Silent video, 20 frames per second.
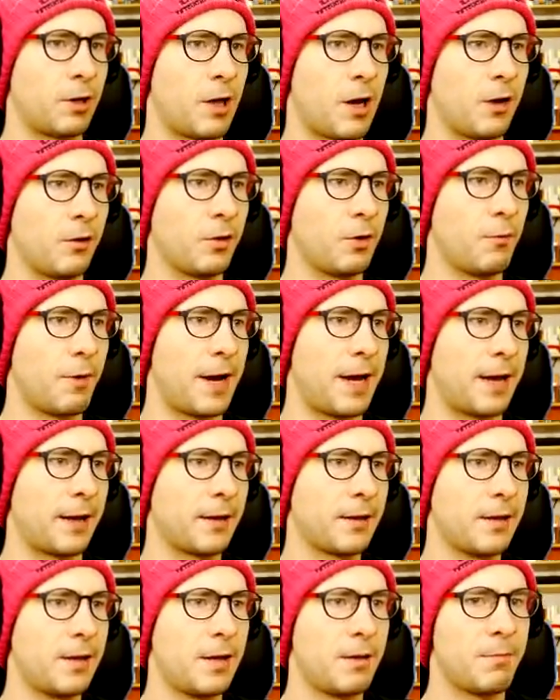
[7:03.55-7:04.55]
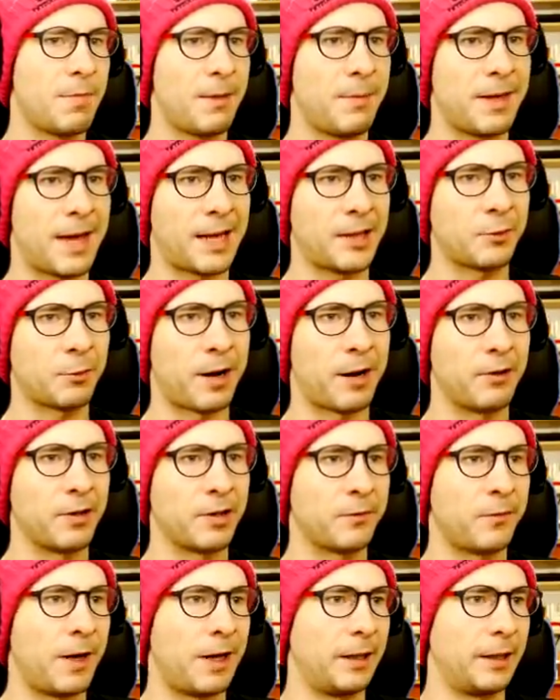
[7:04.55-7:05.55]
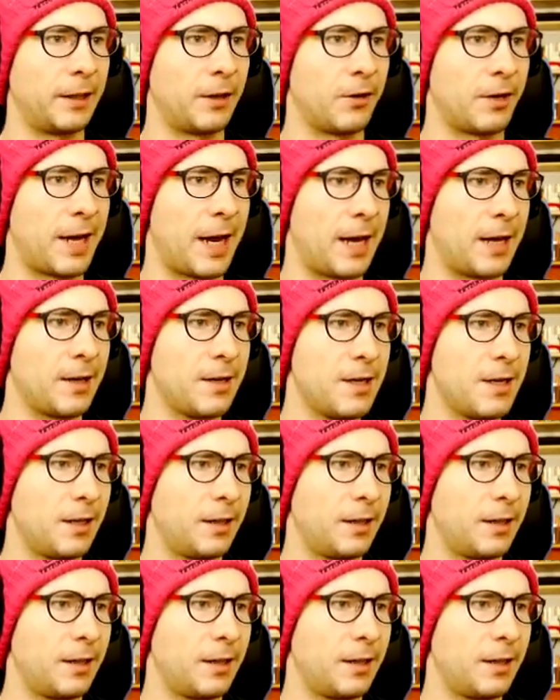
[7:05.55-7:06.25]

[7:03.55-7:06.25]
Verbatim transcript: along the way. Maybe that's where I was failing. Okay.